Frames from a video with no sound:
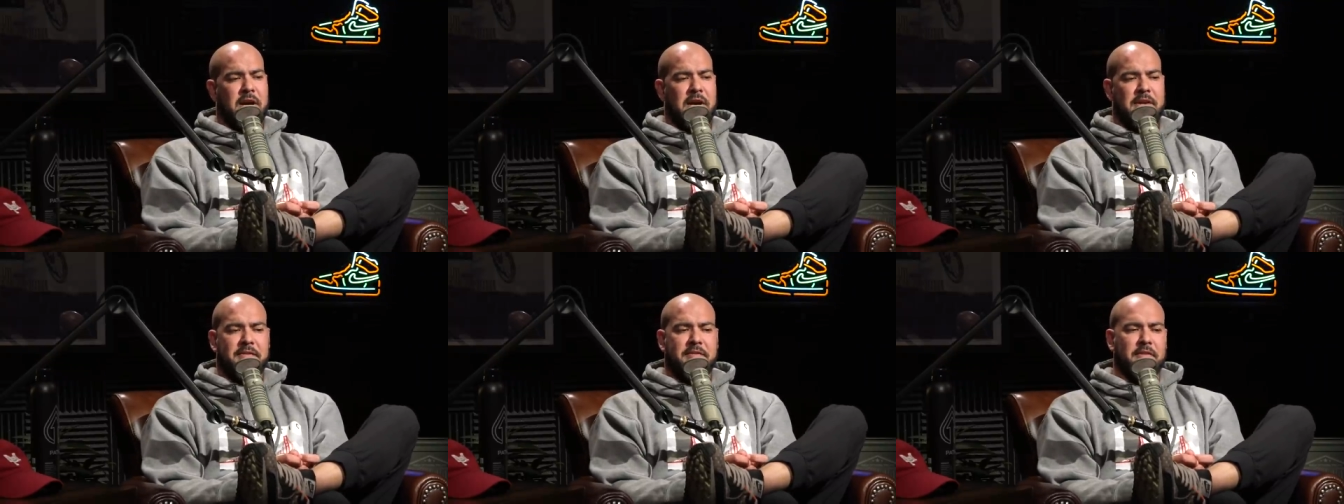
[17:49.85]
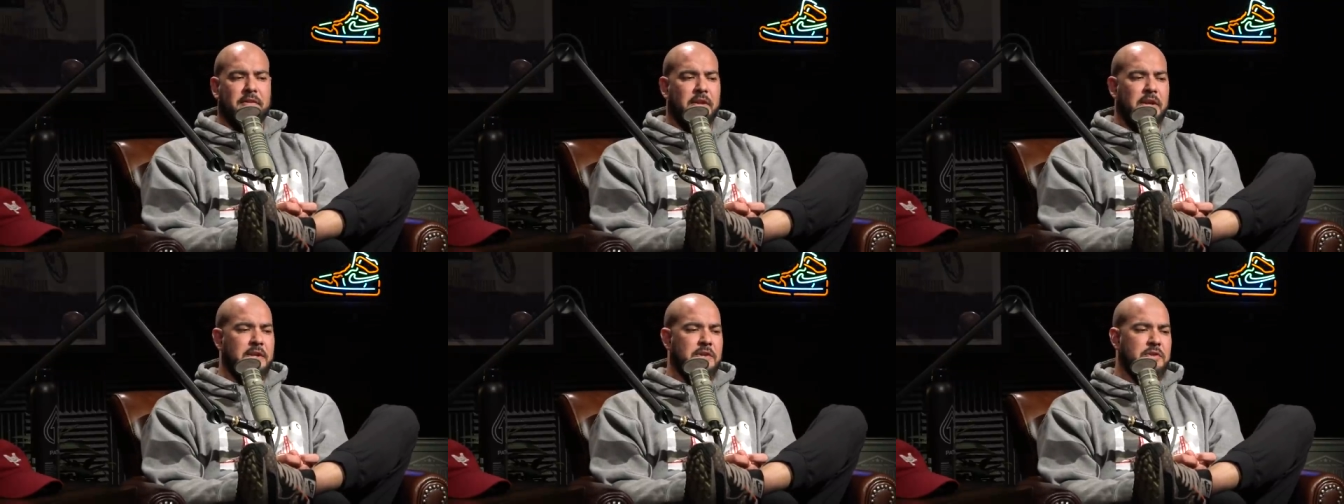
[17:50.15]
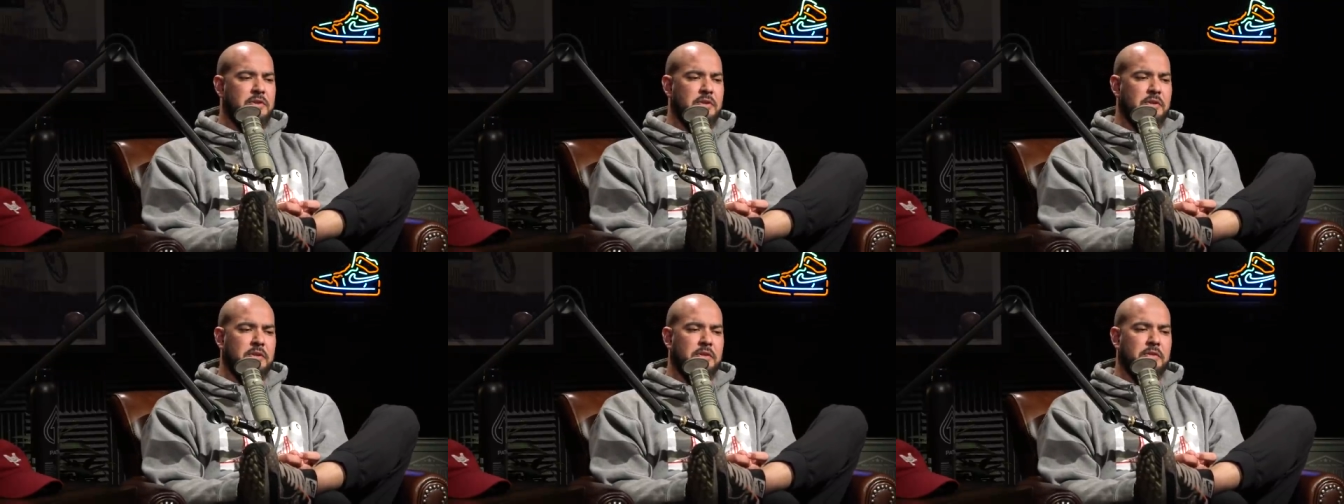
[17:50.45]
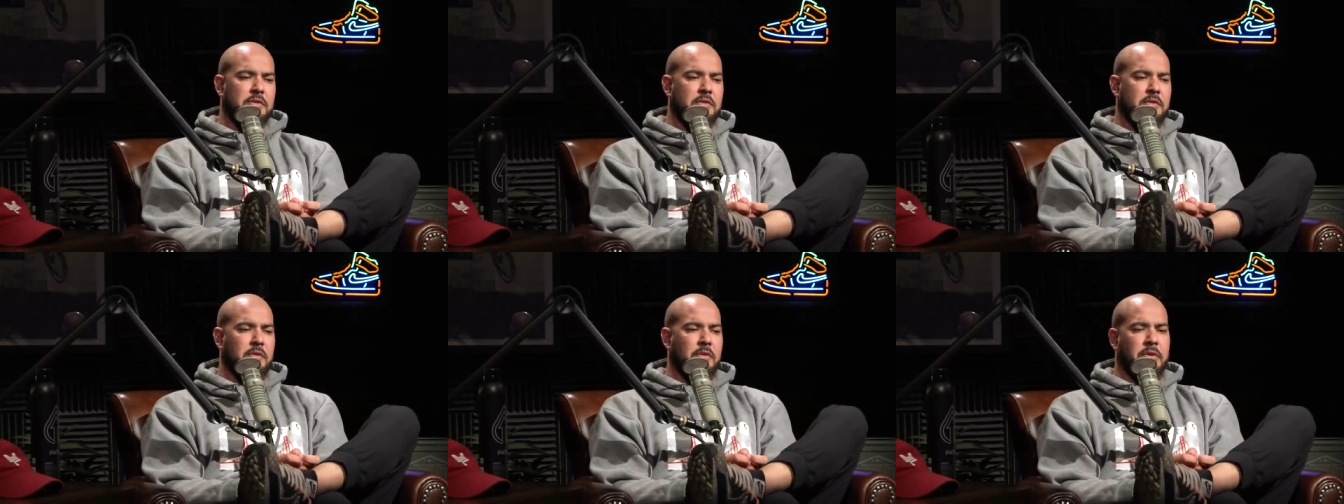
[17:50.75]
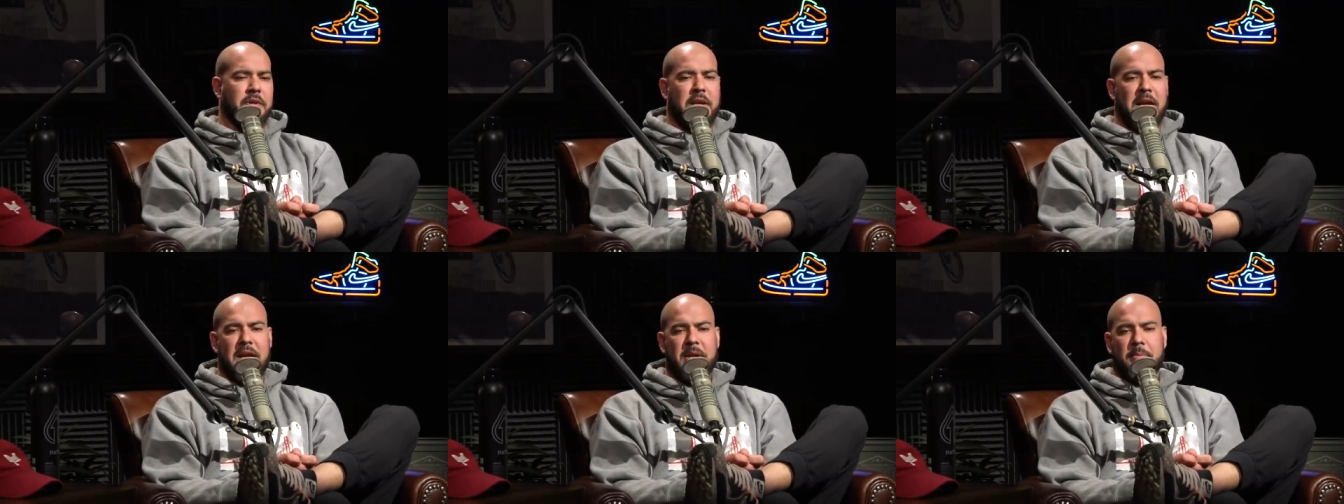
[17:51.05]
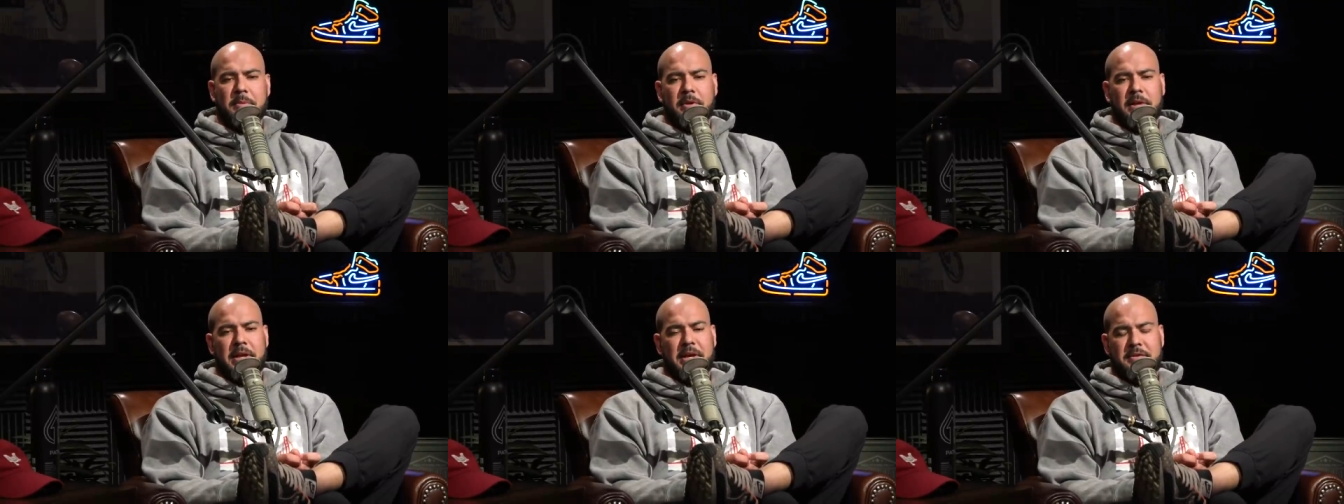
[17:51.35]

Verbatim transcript: isolation or cable